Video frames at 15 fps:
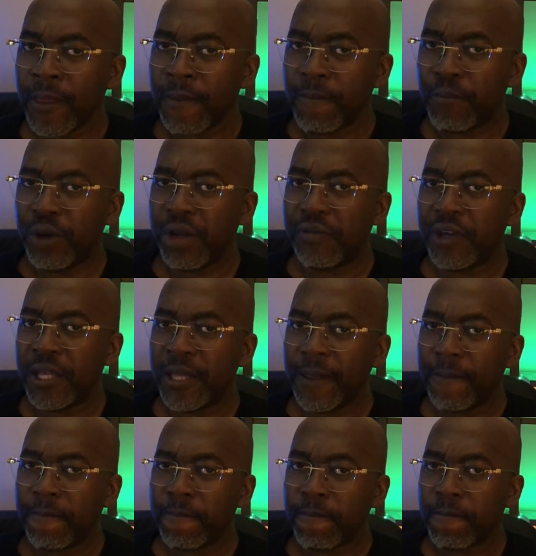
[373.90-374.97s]
Breathe in,
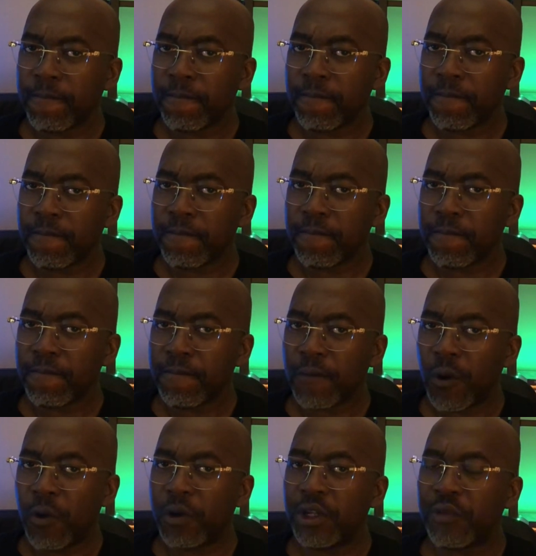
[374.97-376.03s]

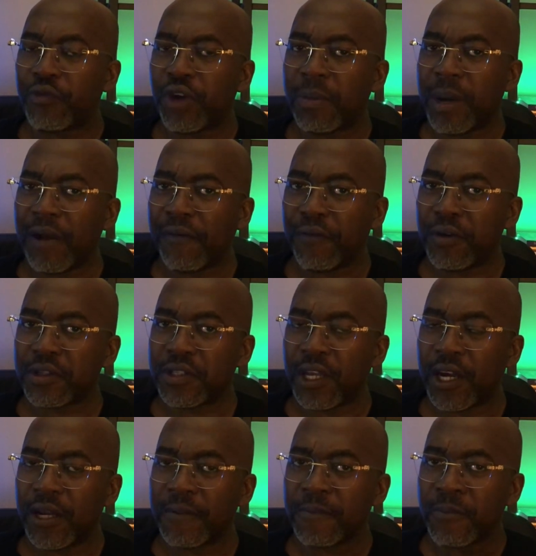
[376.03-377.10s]
hold it for about 4
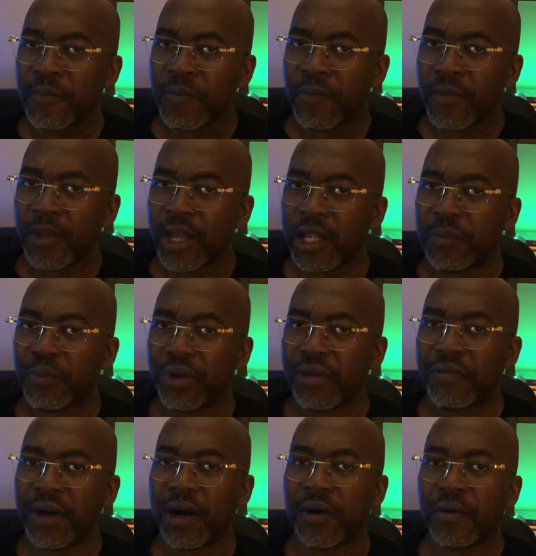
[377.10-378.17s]
seconds, and
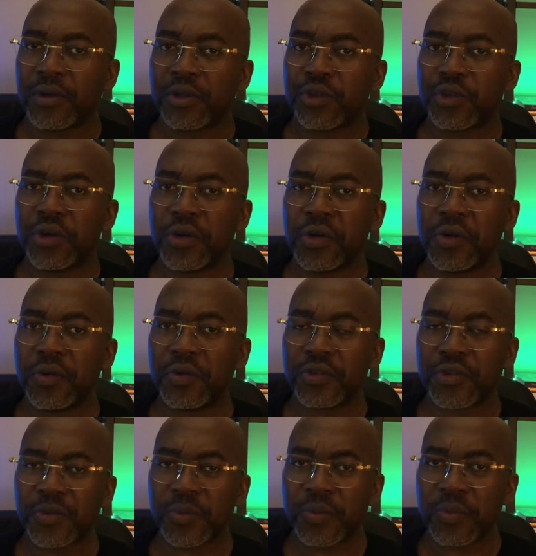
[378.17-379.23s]
breathe out through your
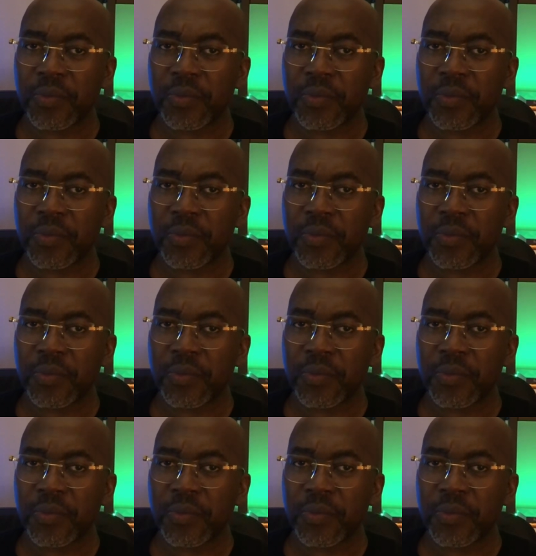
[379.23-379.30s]
nose.